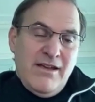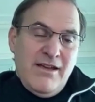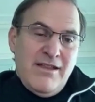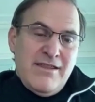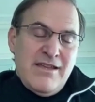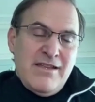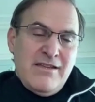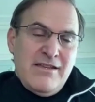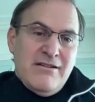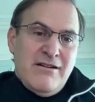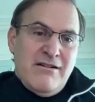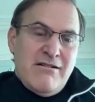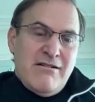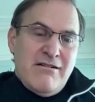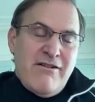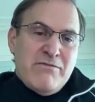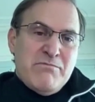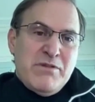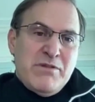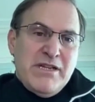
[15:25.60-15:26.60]
And then,
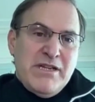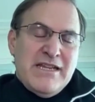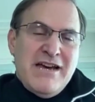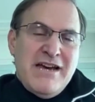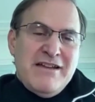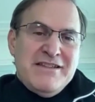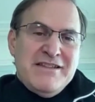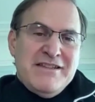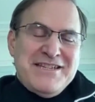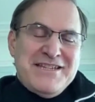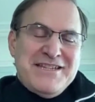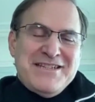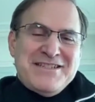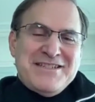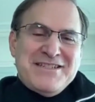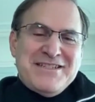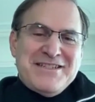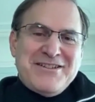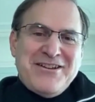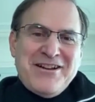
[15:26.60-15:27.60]
everybody now these days
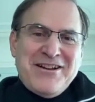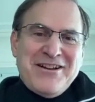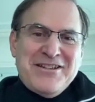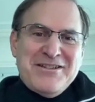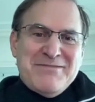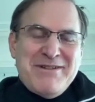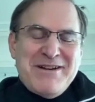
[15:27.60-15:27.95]
is talking